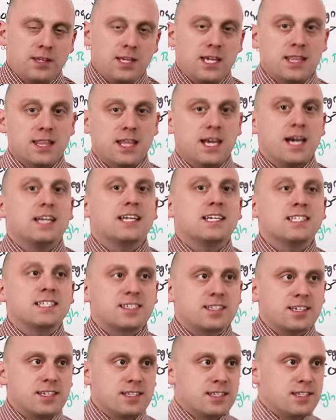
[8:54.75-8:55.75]
In that
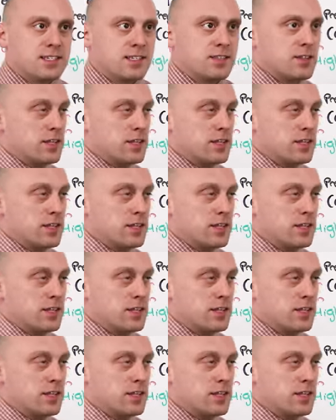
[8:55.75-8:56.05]
instance,